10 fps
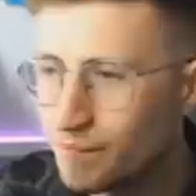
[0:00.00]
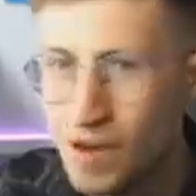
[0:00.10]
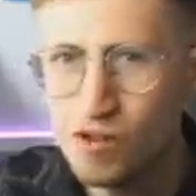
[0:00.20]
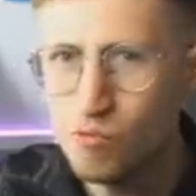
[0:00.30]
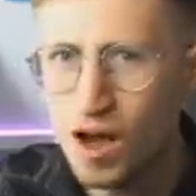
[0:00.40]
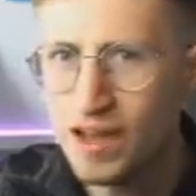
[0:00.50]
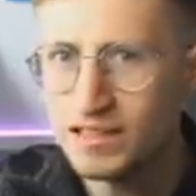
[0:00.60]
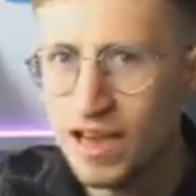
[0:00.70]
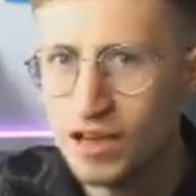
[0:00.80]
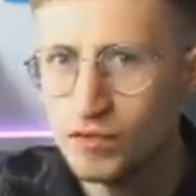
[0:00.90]
Ben
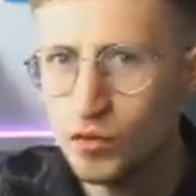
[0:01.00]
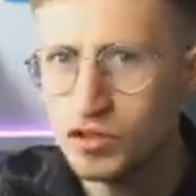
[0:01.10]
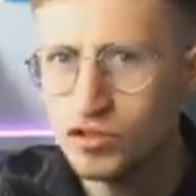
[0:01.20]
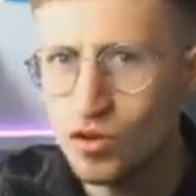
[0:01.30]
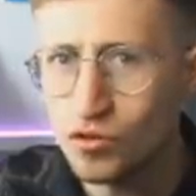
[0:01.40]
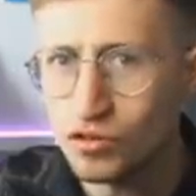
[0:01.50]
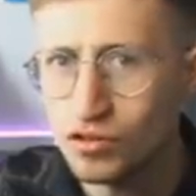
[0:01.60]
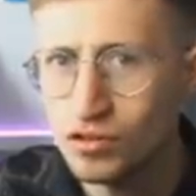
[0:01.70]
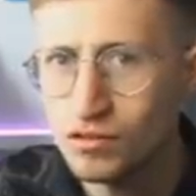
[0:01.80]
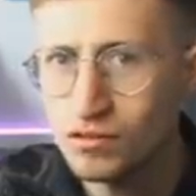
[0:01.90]
White ahead of Lewis
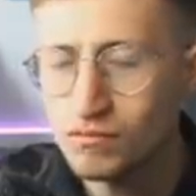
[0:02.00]
Dunk?